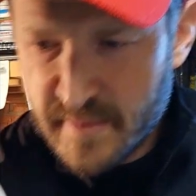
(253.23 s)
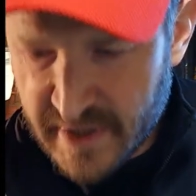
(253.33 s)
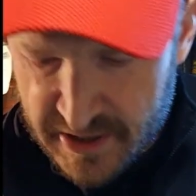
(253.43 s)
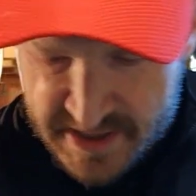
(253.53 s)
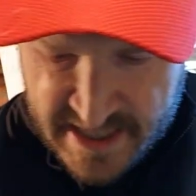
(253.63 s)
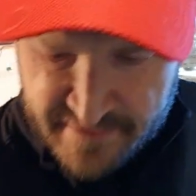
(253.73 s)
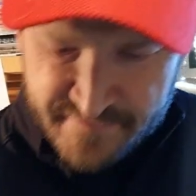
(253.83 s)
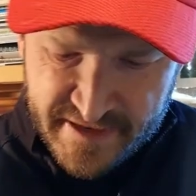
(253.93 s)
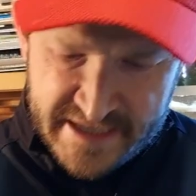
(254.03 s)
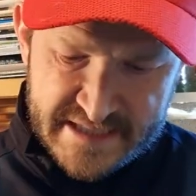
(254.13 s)
Because that
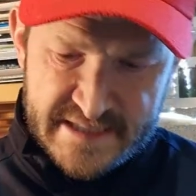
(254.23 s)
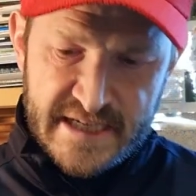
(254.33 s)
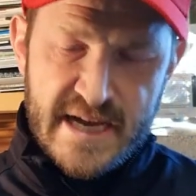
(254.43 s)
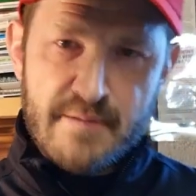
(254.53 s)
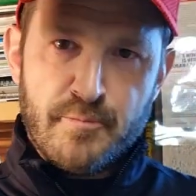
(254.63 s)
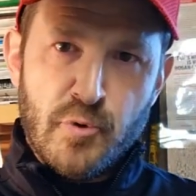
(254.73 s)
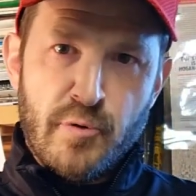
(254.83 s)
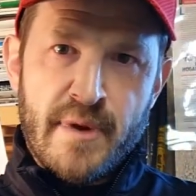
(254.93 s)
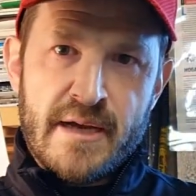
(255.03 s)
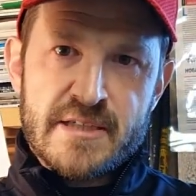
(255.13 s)
face is again
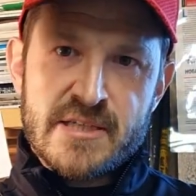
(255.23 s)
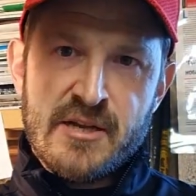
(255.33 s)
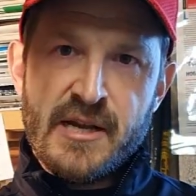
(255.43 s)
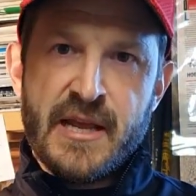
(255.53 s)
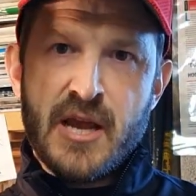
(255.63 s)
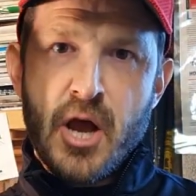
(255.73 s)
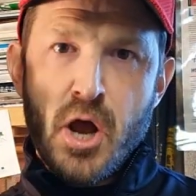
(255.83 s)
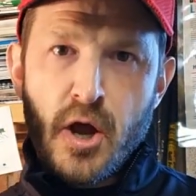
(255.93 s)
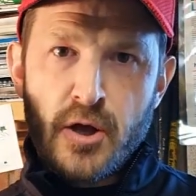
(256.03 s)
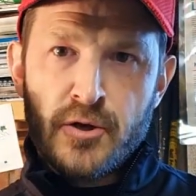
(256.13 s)
brought back slightly
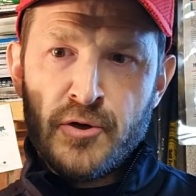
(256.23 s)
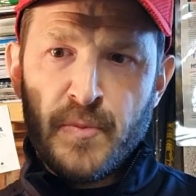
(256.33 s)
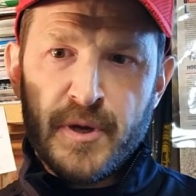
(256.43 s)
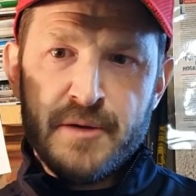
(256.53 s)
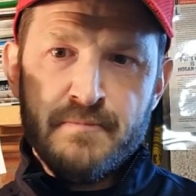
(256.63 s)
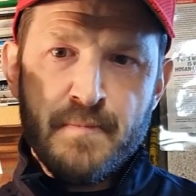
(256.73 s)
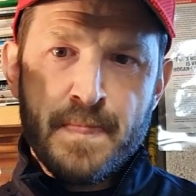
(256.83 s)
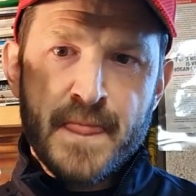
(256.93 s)
open,